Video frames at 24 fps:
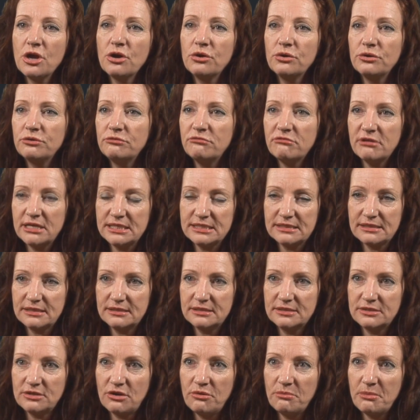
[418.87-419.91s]
who'd risked
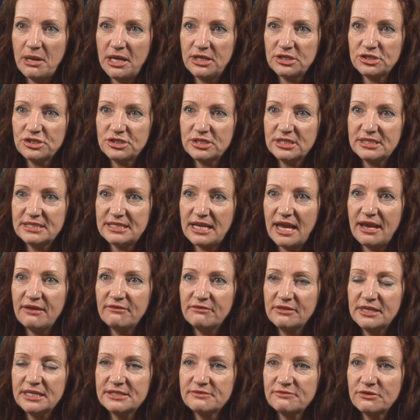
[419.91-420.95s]
so much to save
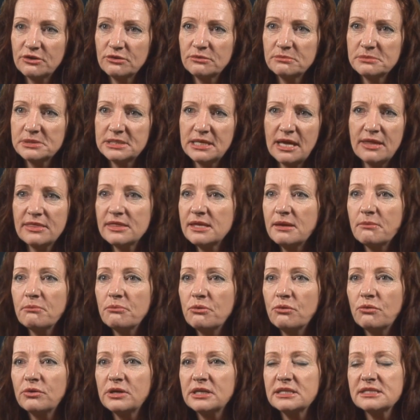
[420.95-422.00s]
these films and the
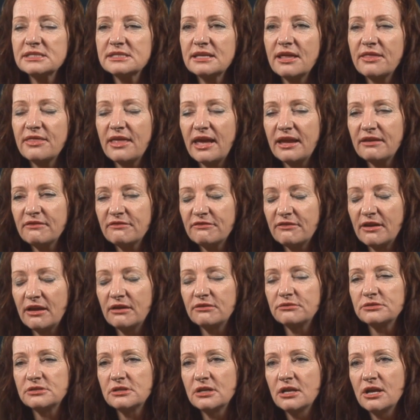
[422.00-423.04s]
importance that they
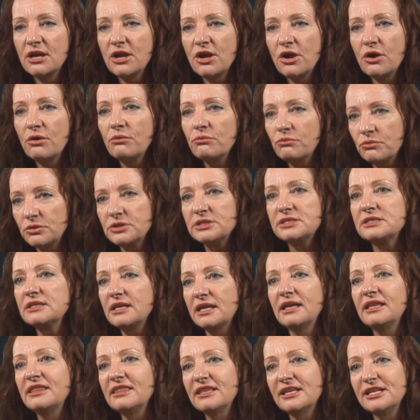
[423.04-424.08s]
felt was
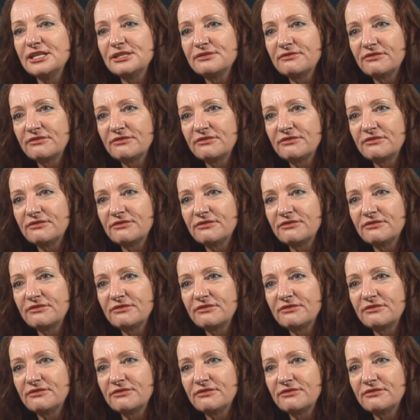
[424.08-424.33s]
in these